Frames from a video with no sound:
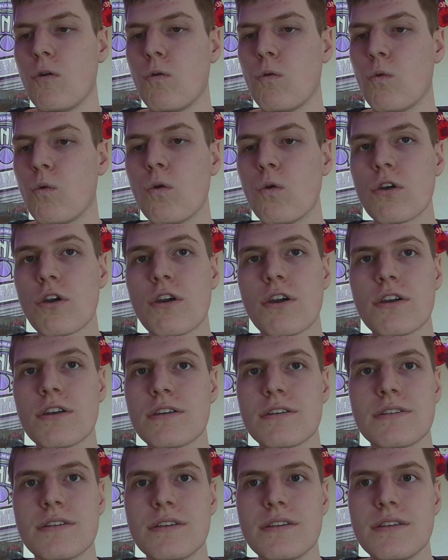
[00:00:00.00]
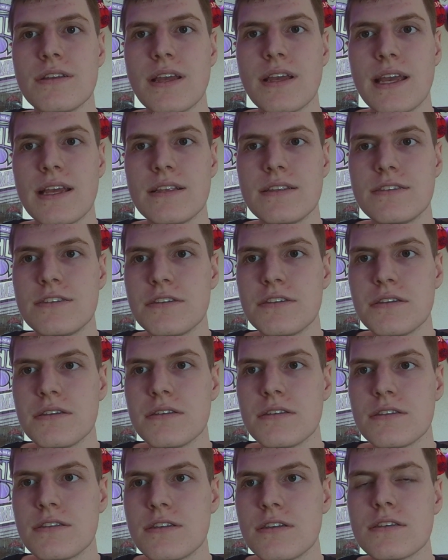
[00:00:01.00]
or
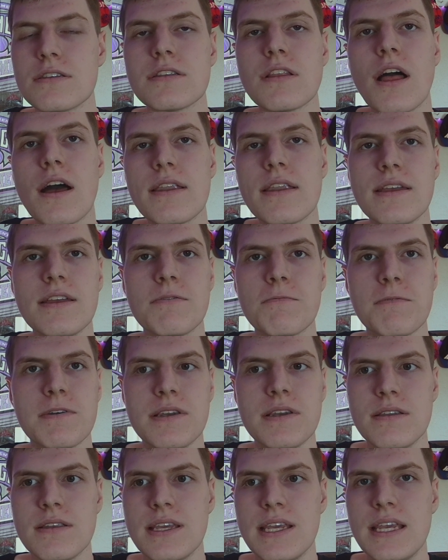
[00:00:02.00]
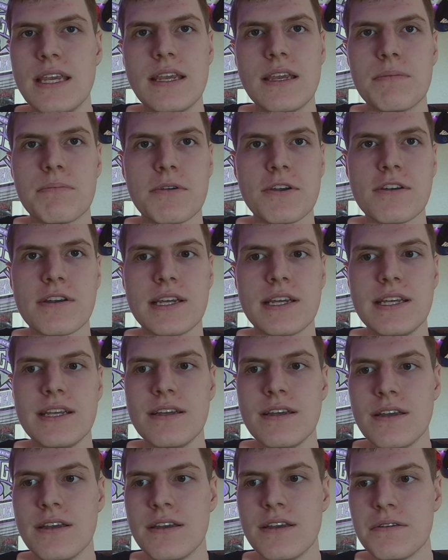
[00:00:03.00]
to slot in when Keegan Murray